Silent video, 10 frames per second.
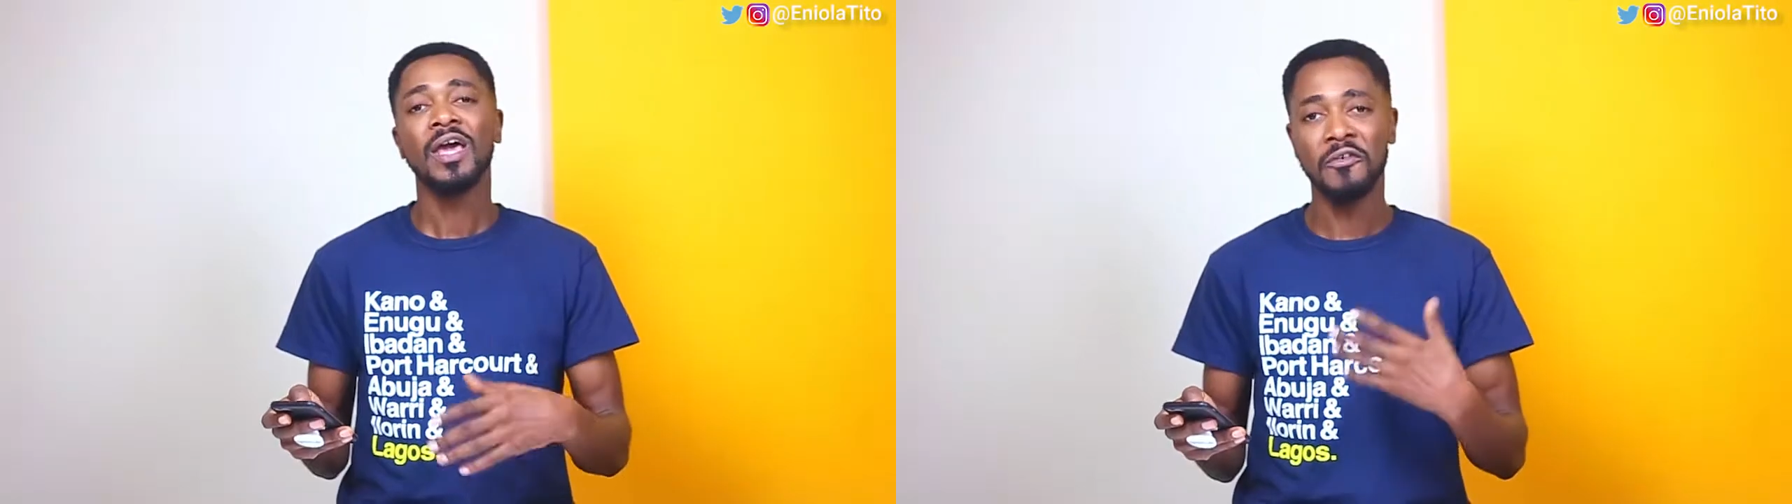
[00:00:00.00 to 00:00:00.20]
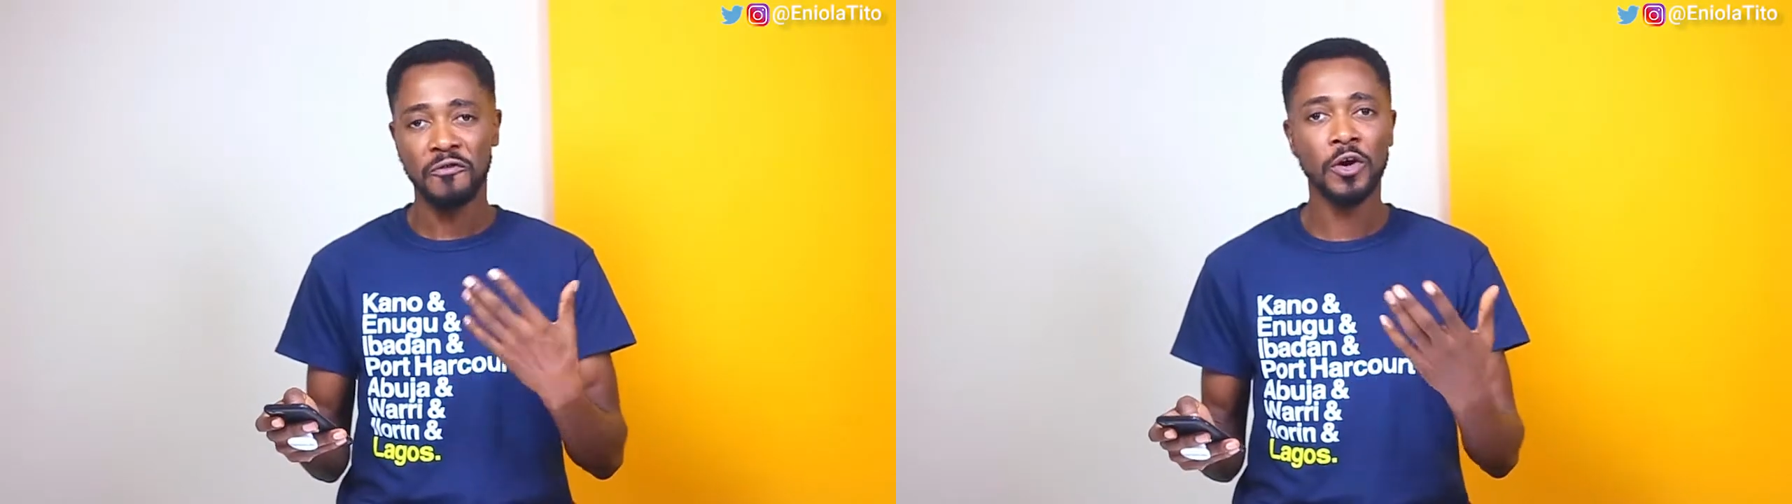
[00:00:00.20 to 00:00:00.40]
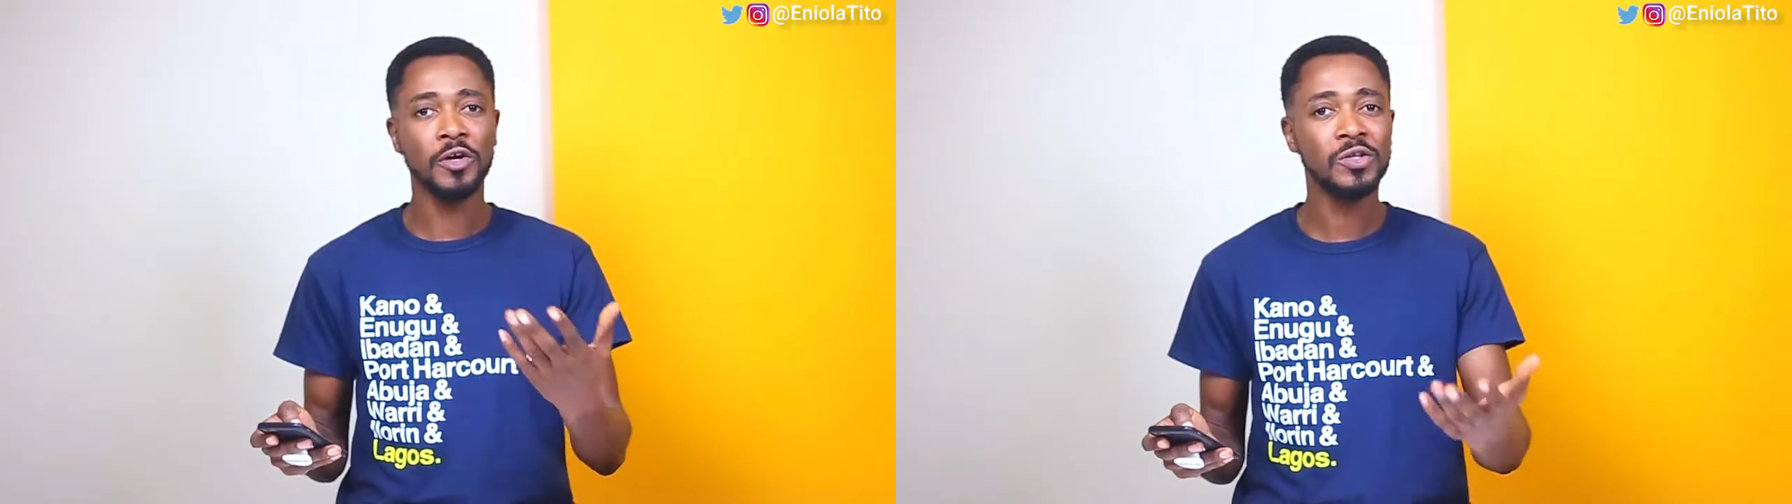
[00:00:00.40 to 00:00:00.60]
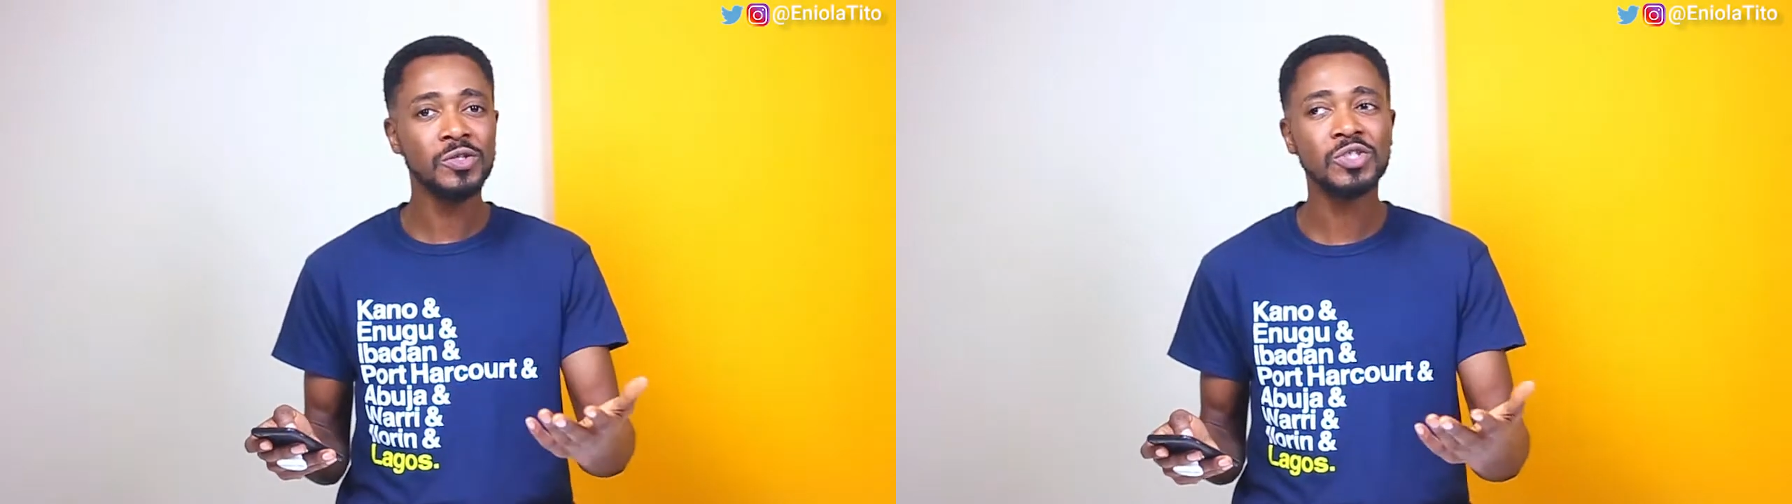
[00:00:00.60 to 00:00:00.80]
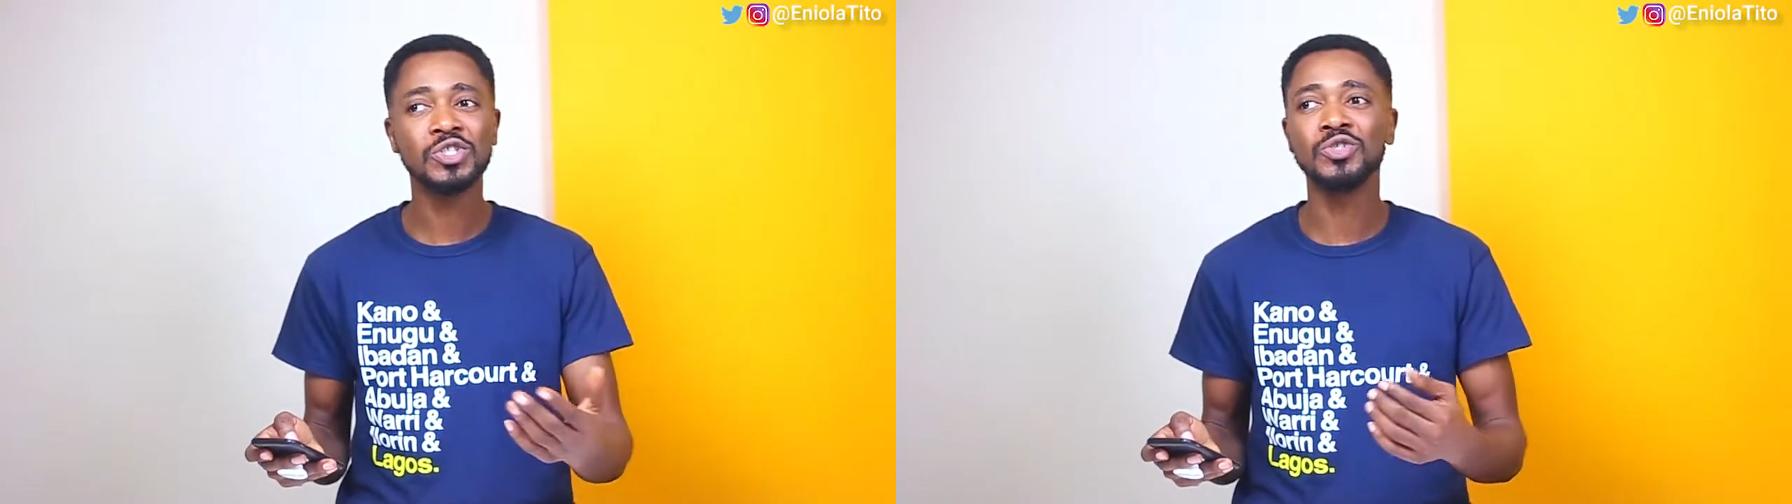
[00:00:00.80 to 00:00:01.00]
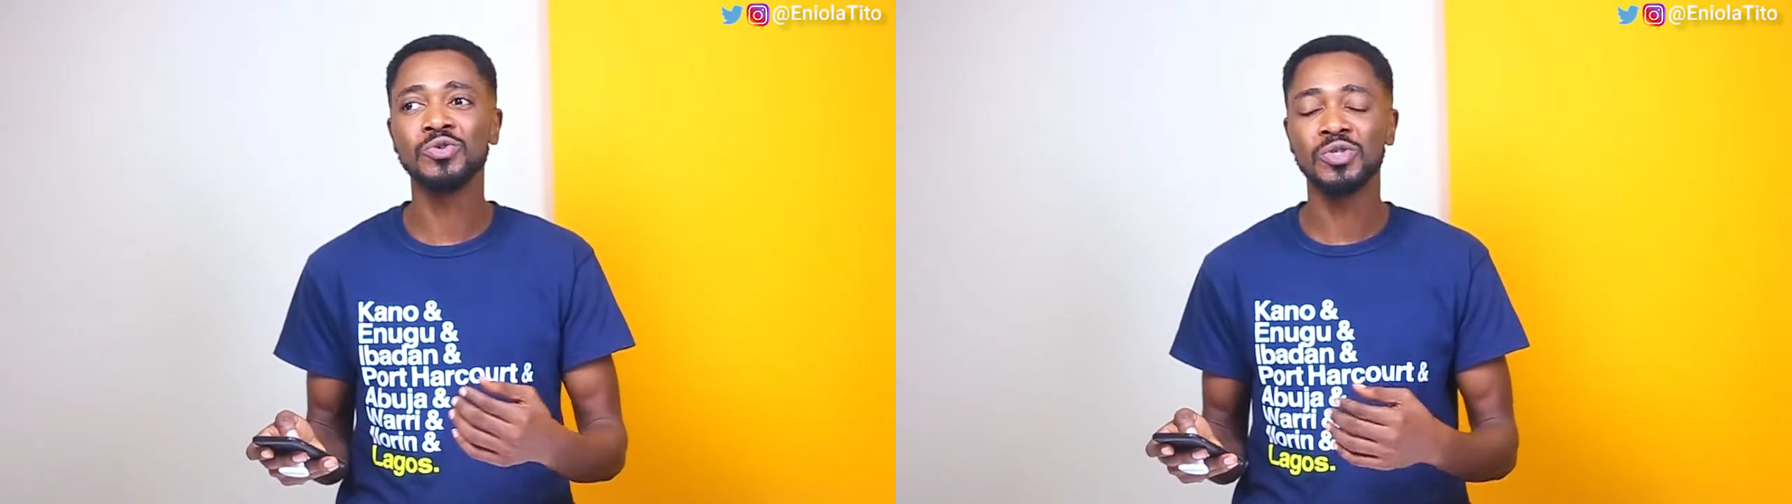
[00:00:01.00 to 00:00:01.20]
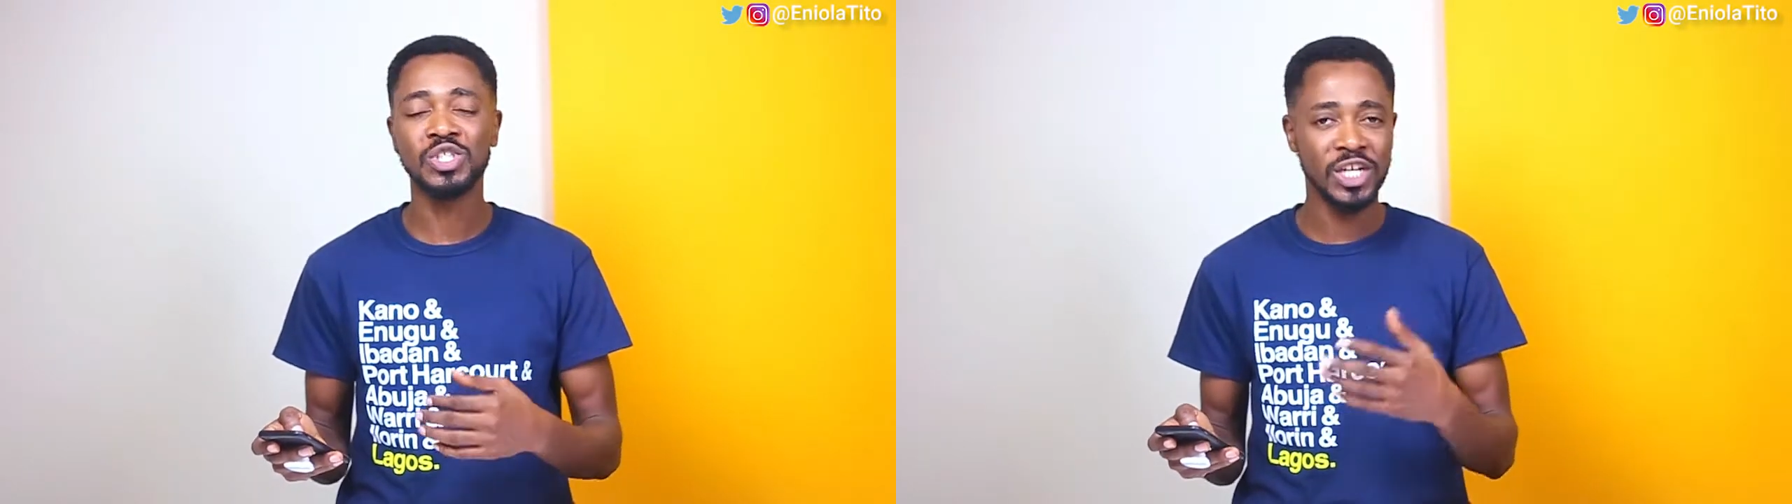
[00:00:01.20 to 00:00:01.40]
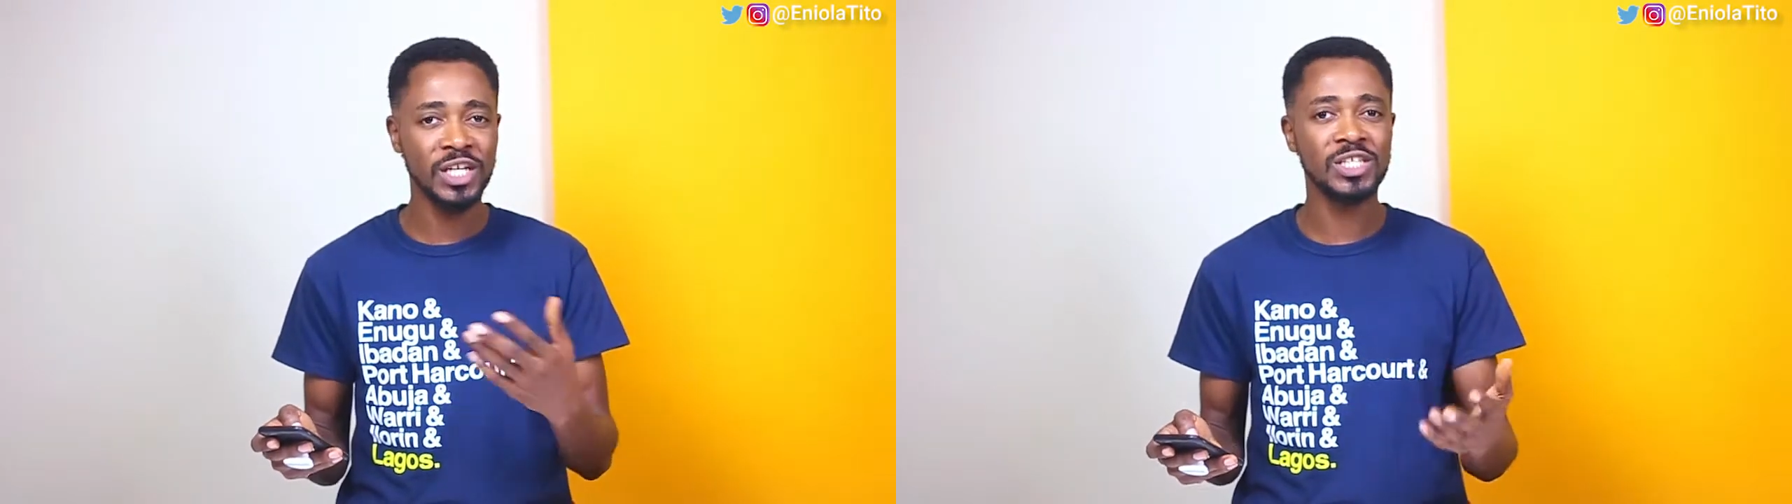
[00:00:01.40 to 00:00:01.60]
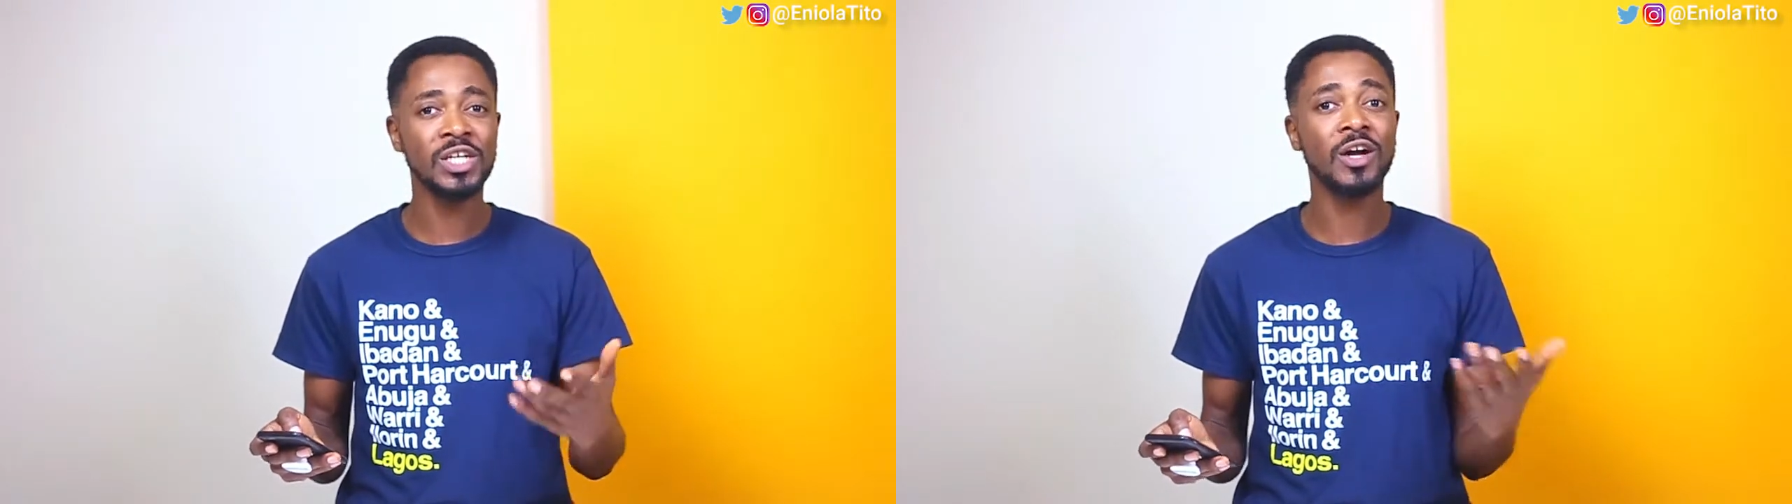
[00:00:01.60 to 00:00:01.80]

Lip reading: If you're used to changing